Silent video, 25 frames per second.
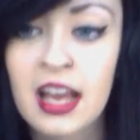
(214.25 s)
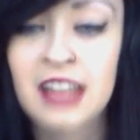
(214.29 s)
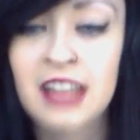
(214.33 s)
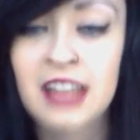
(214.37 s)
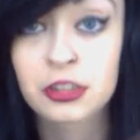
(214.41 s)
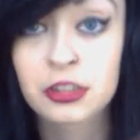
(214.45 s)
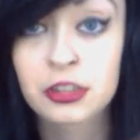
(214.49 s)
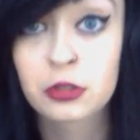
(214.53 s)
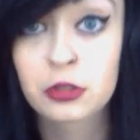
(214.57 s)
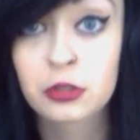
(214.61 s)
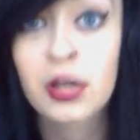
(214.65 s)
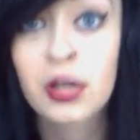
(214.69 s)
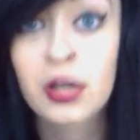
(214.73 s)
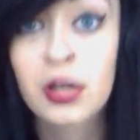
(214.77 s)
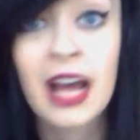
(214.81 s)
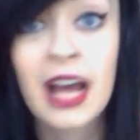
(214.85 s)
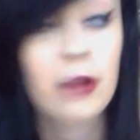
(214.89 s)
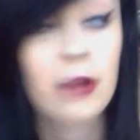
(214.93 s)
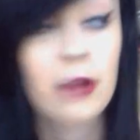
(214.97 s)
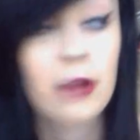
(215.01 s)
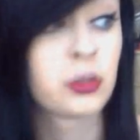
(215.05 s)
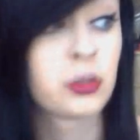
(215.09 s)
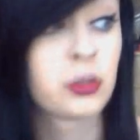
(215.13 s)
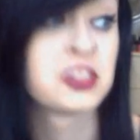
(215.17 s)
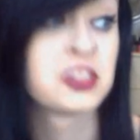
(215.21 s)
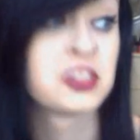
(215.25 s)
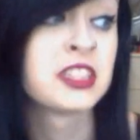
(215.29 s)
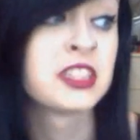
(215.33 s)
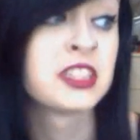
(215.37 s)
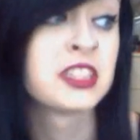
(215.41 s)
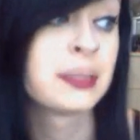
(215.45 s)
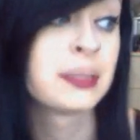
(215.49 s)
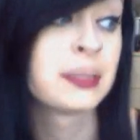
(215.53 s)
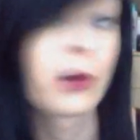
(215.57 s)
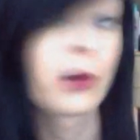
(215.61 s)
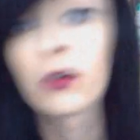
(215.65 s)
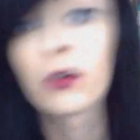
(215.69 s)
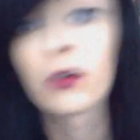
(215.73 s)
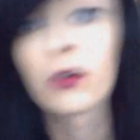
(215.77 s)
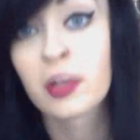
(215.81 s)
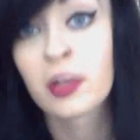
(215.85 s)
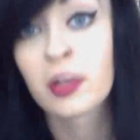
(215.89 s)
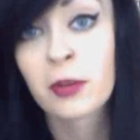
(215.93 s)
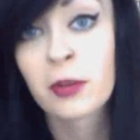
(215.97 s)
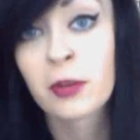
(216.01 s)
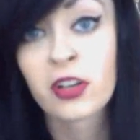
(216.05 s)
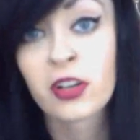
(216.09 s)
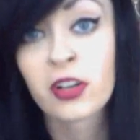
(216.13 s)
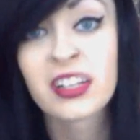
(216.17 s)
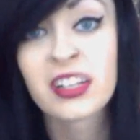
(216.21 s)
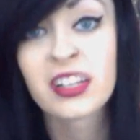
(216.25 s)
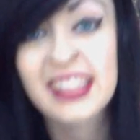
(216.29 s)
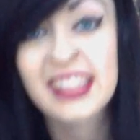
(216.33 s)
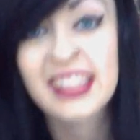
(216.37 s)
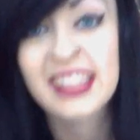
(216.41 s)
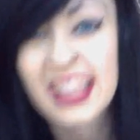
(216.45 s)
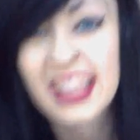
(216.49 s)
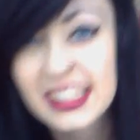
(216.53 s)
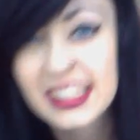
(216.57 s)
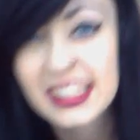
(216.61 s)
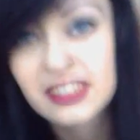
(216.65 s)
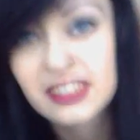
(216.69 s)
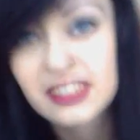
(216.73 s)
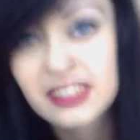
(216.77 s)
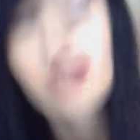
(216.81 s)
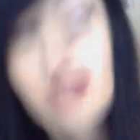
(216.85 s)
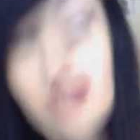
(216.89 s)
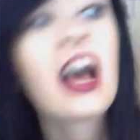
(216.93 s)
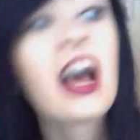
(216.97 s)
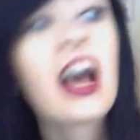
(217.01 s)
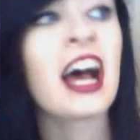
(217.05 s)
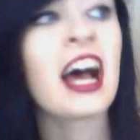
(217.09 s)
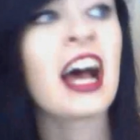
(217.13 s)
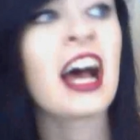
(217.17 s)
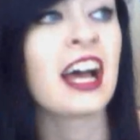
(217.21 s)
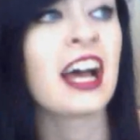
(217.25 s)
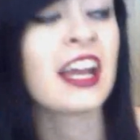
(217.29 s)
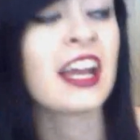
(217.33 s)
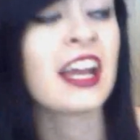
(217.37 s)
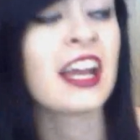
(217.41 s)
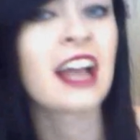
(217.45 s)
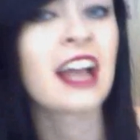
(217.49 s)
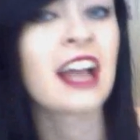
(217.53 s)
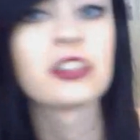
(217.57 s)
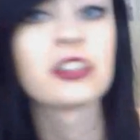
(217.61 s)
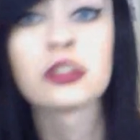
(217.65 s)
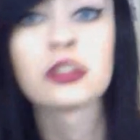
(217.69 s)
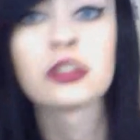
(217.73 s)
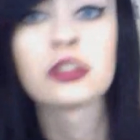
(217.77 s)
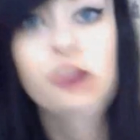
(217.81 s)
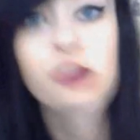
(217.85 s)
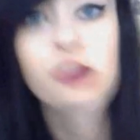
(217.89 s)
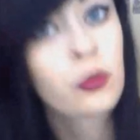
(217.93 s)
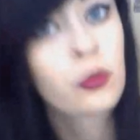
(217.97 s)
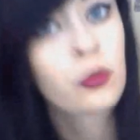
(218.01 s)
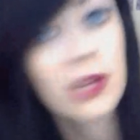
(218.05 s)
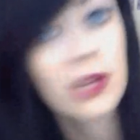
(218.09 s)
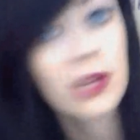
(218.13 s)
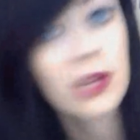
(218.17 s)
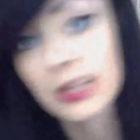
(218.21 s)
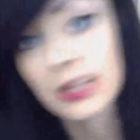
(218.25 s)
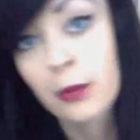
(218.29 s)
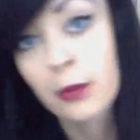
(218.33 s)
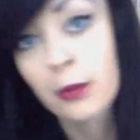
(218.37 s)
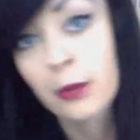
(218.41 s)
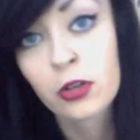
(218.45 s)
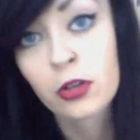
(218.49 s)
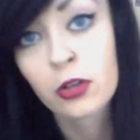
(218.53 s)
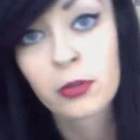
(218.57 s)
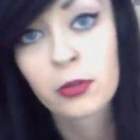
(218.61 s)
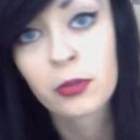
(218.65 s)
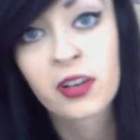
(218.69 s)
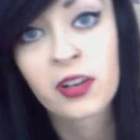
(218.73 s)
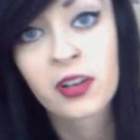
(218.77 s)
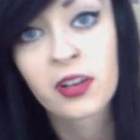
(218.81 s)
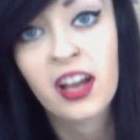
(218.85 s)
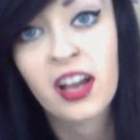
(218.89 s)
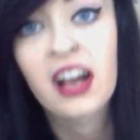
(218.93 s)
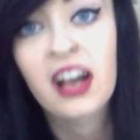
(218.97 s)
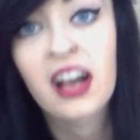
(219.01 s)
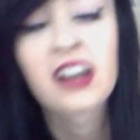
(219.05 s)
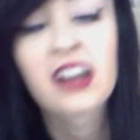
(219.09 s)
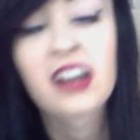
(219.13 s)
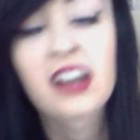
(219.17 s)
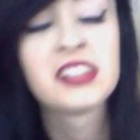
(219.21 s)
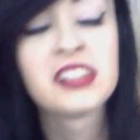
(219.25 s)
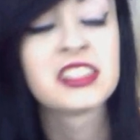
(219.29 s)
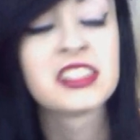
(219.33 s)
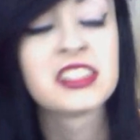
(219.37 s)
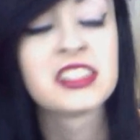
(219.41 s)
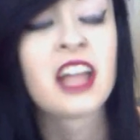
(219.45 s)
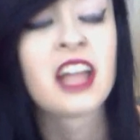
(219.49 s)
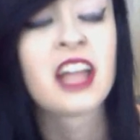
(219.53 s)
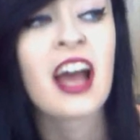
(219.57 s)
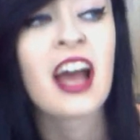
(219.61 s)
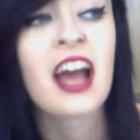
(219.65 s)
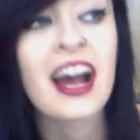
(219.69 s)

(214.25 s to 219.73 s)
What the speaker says: At school, I was the Pokemon kid. I had so many Pokemon cards.